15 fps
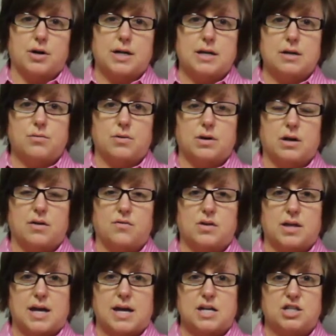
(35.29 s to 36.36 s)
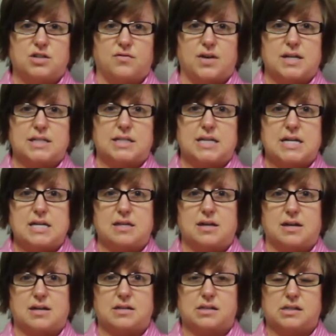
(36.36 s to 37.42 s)
anyone over the age of 18
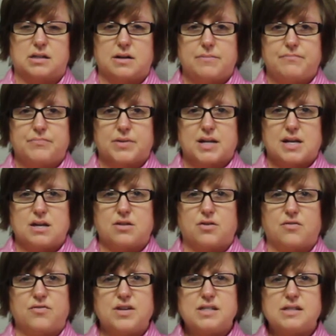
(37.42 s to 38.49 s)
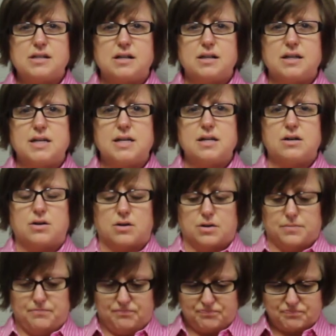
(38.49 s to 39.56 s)
that is either physically
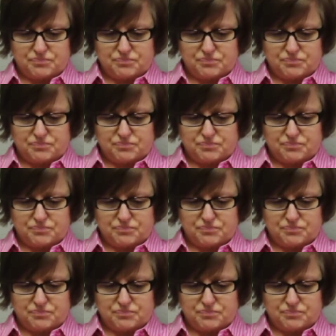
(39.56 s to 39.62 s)
or